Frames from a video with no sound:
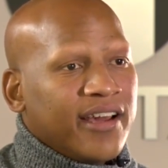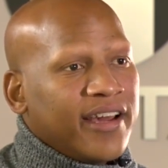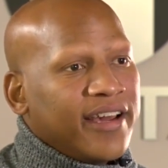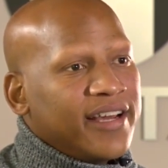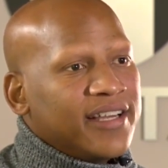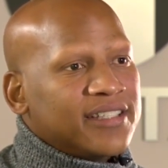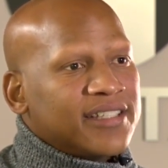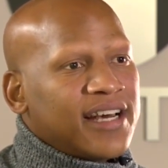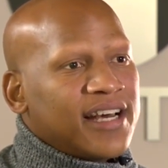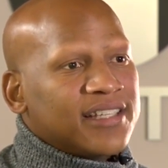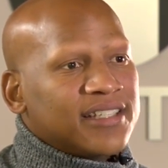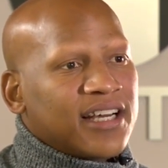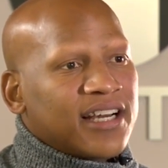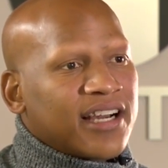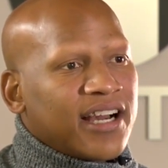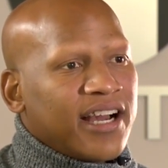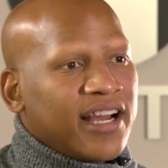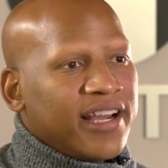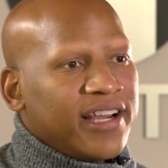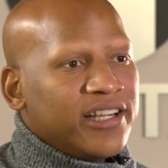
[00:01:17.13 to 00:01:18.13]
is as I
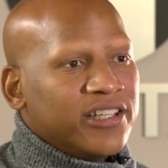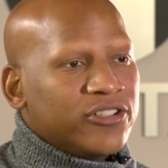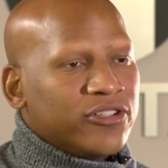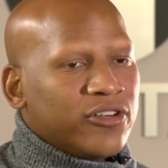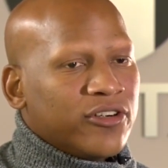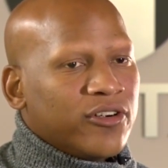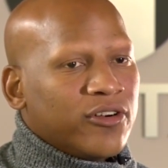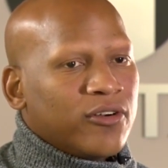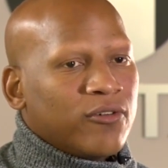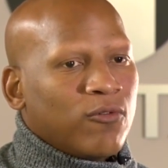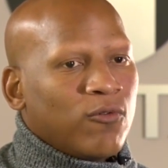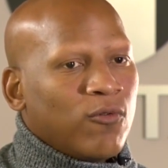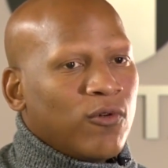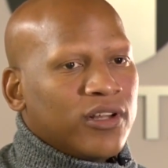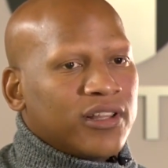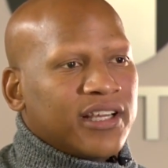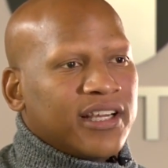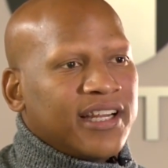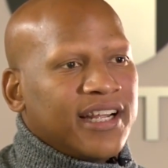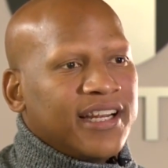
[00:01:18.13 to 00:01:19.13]
got injured,
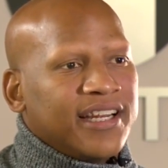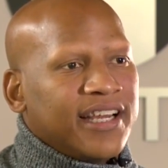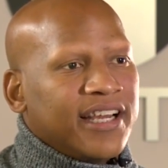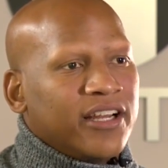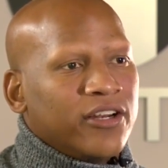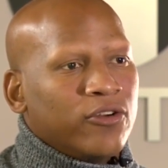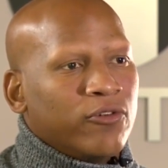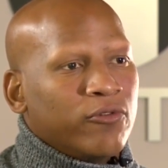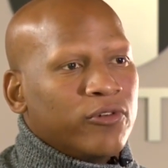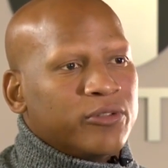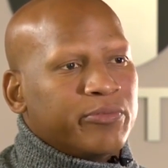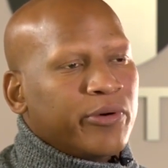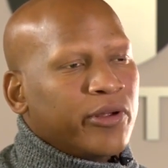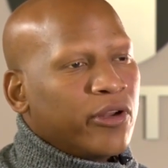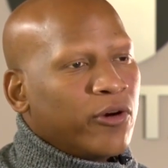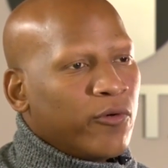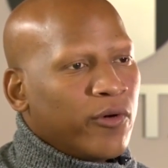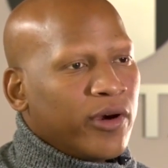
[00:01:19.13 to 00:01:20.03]
one thing they didn't do was pull